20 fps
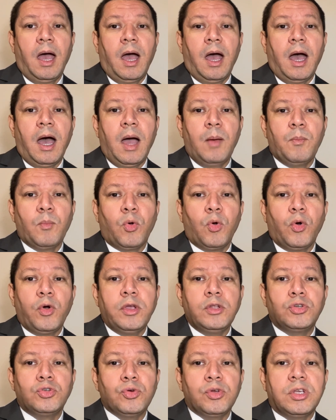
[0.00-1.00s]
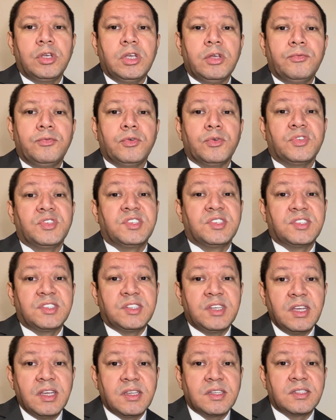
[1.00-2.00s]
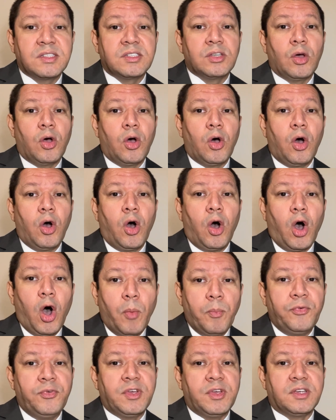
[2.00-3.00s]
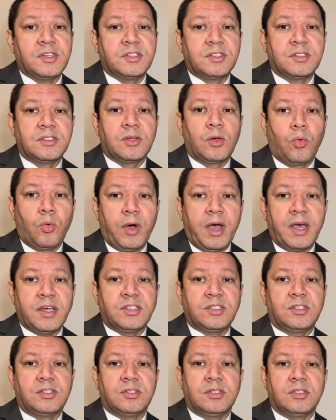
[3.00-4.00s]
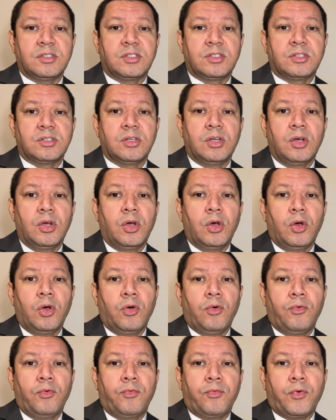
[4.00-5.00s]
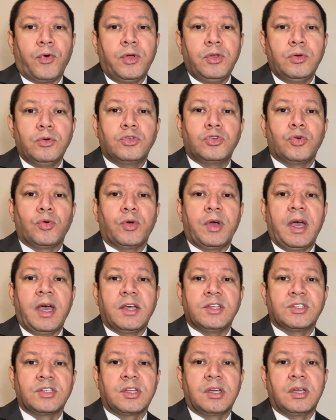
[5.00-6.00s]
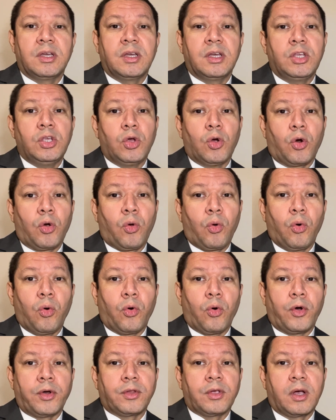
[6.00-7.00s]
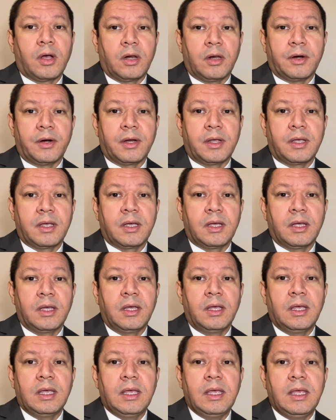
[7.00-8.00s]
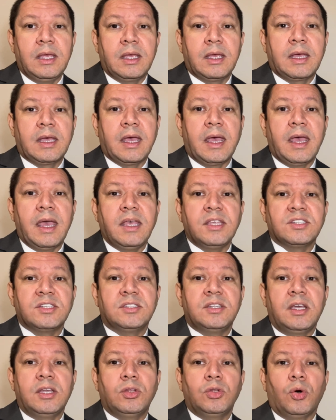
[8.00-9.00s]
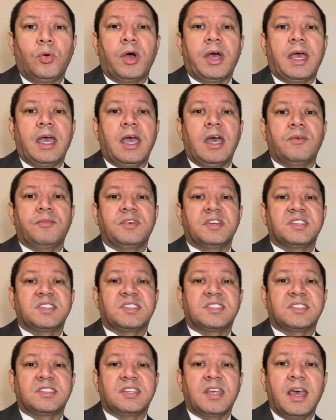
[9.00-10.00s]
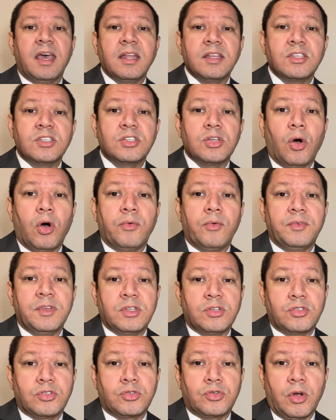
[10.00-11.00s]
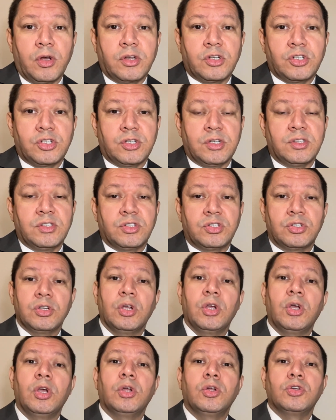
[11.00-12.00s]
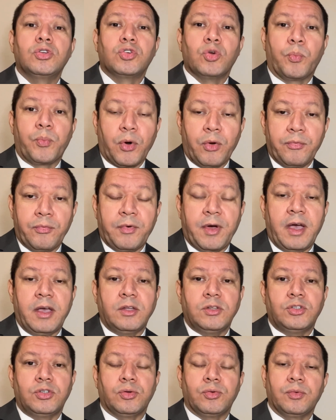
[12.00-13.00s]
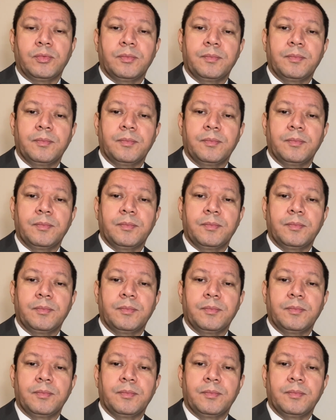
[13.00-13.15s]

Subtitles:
I'm going to give you 6 obvious questions for you to ask your court clerk in case they don't have a set of instructions to provide you.